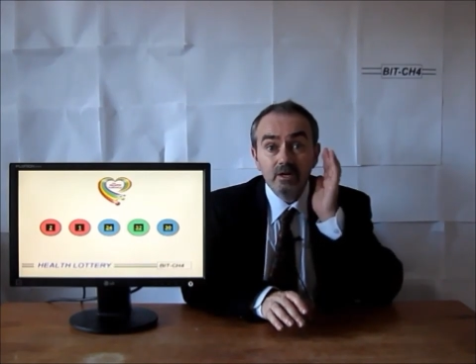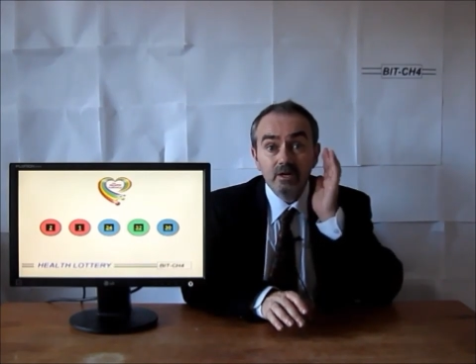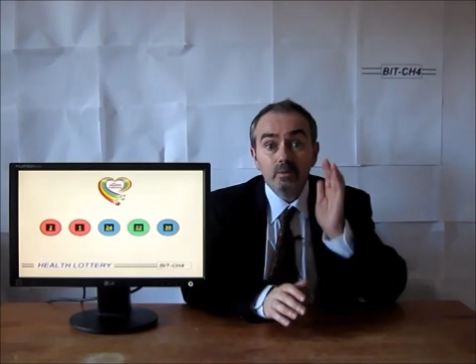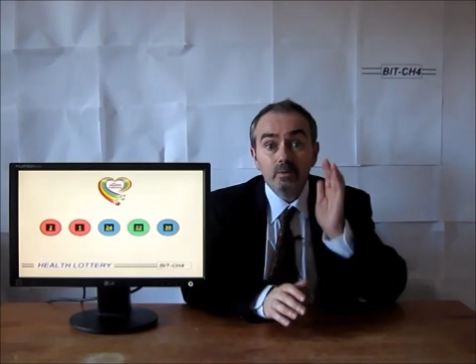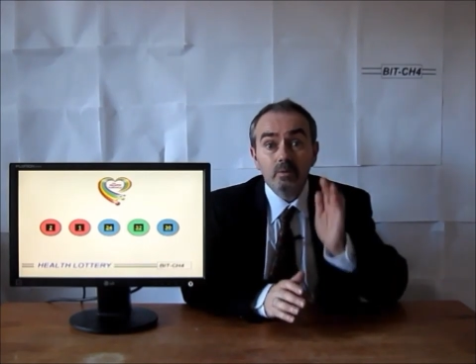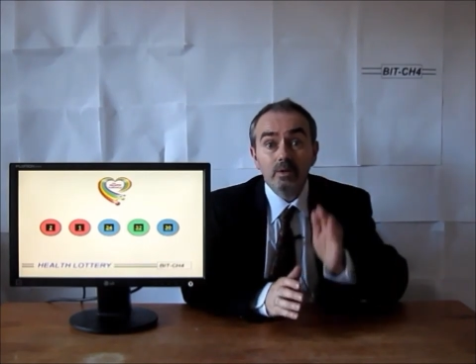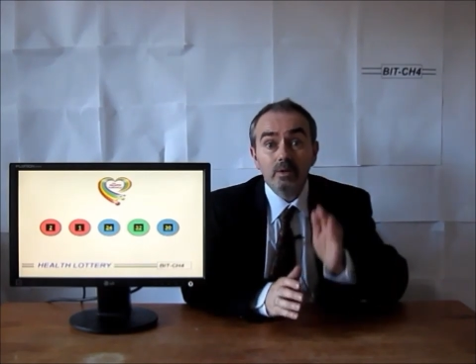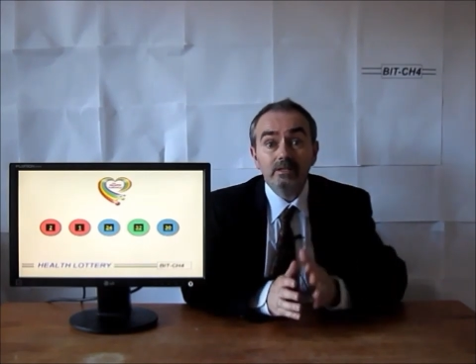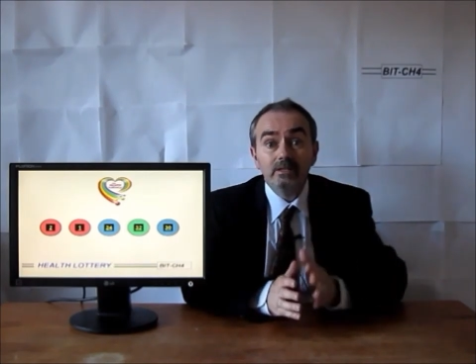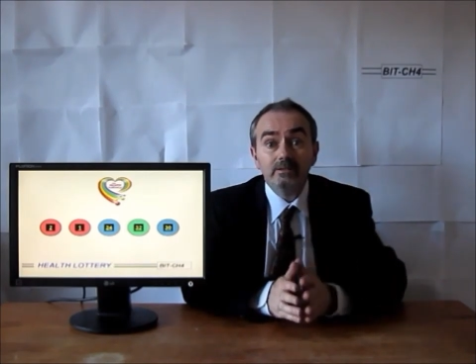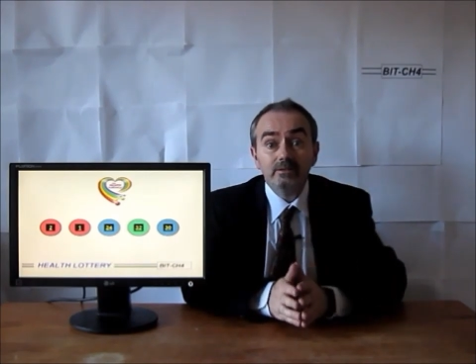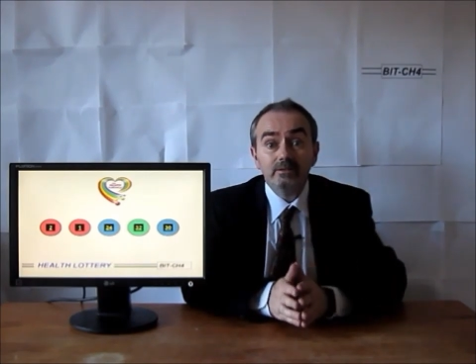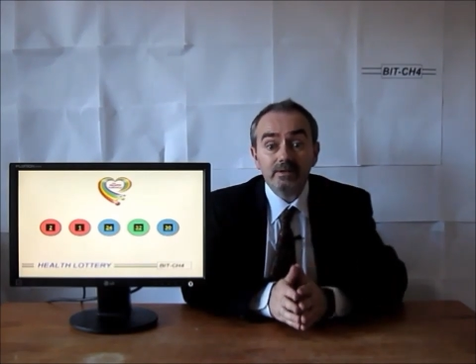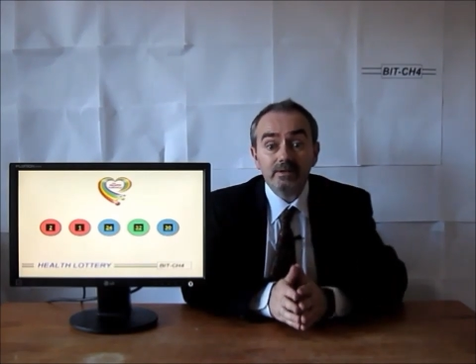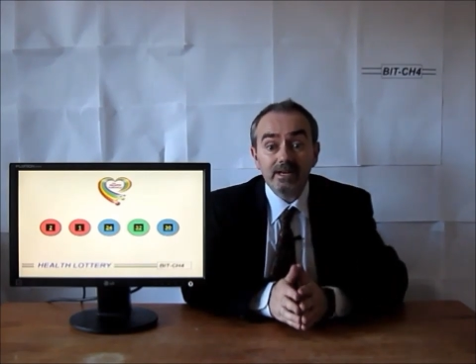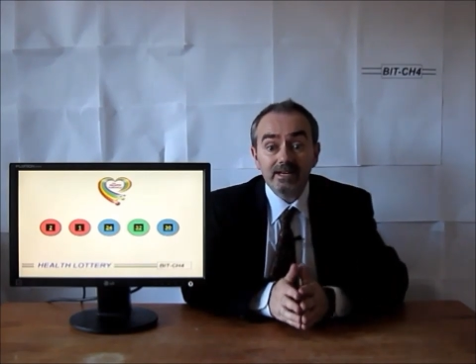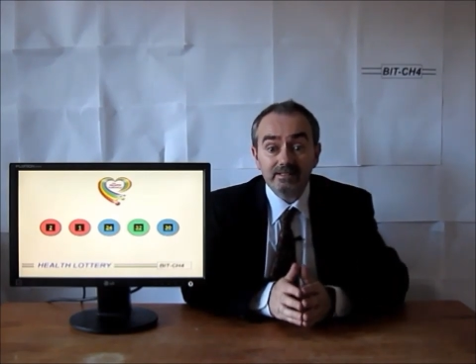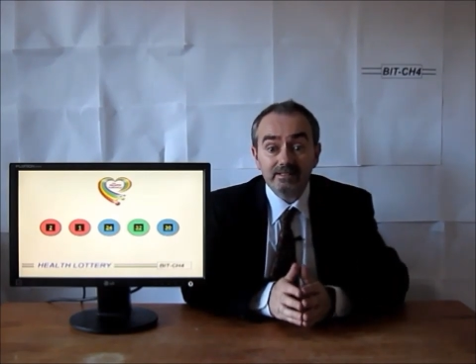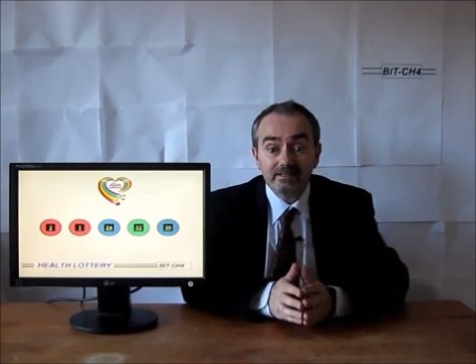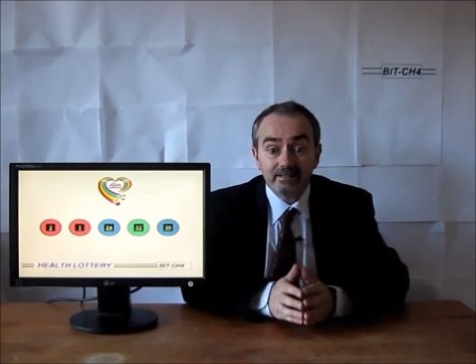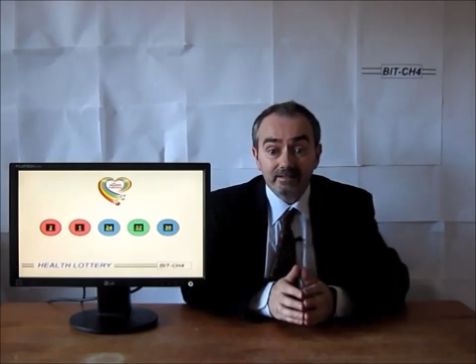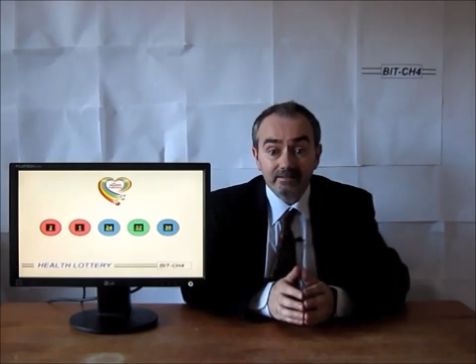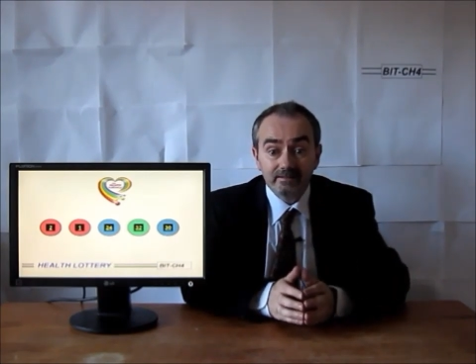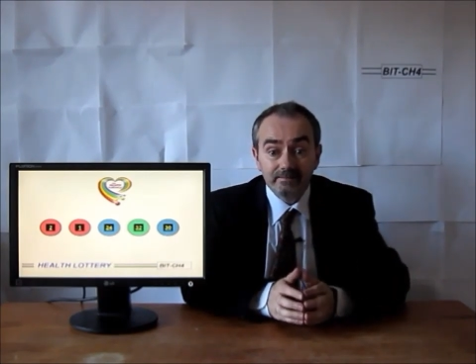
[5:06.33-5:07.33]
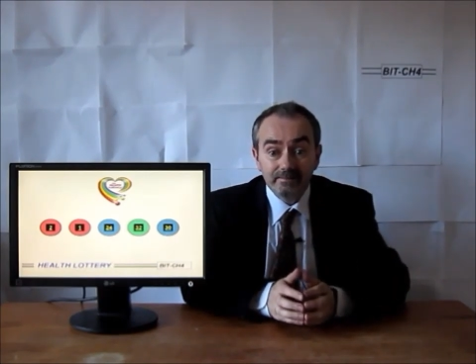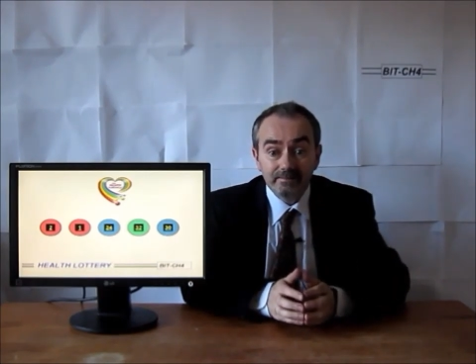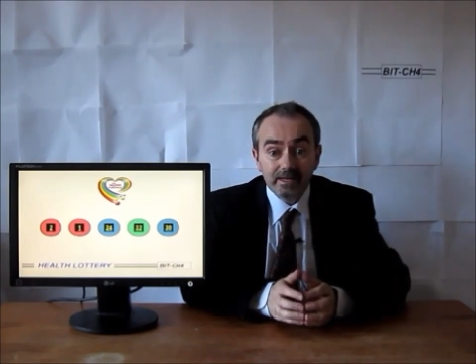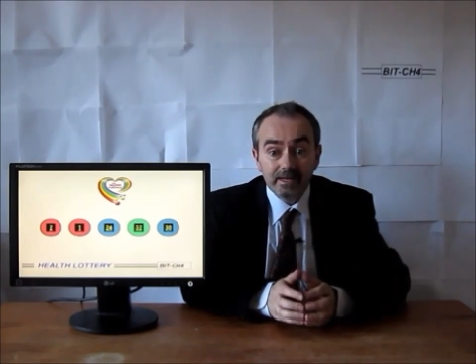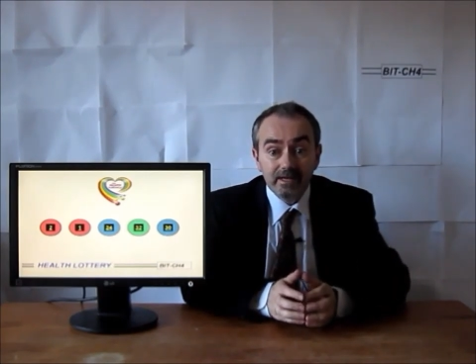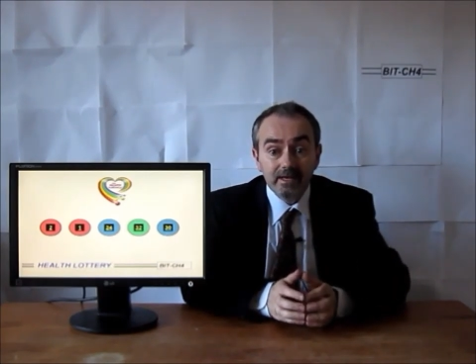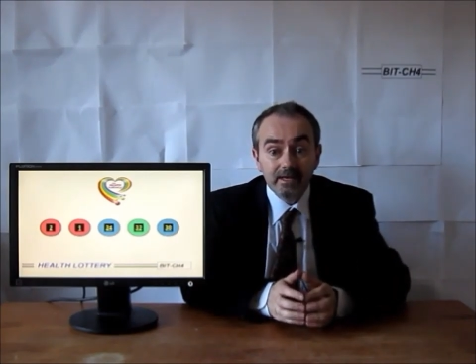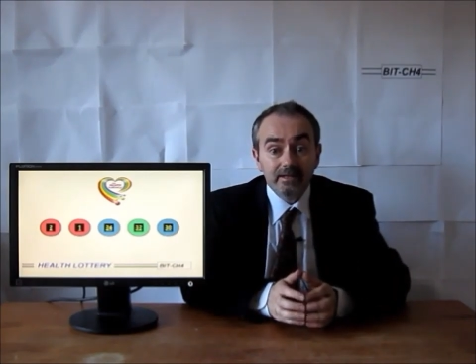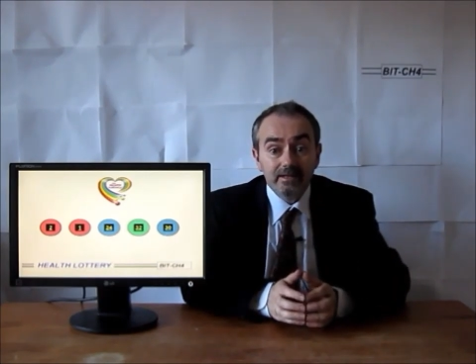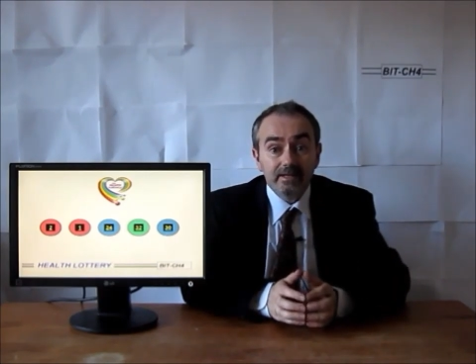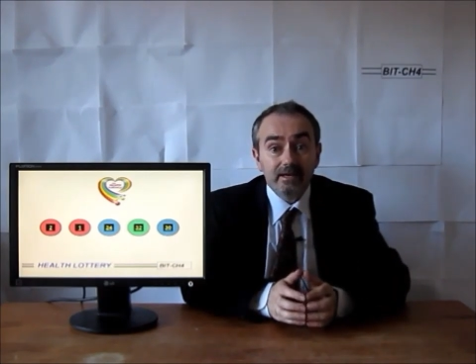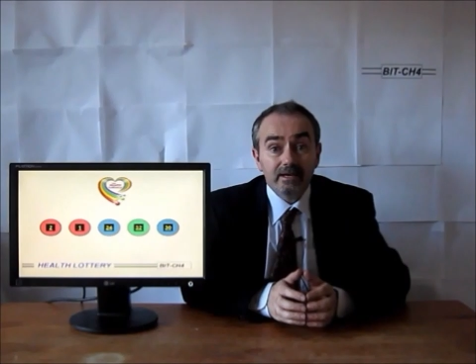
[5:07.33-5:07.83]
Well done Edna.
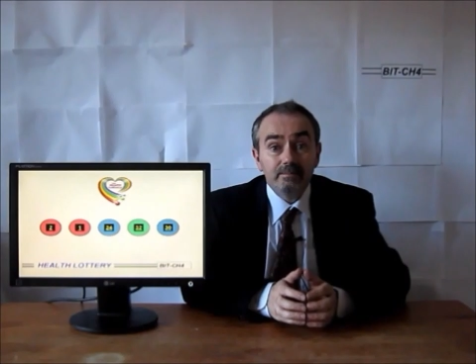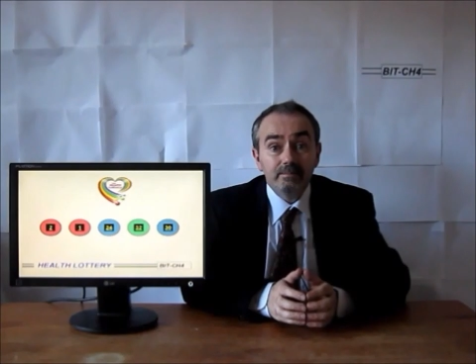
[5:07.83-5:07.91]
That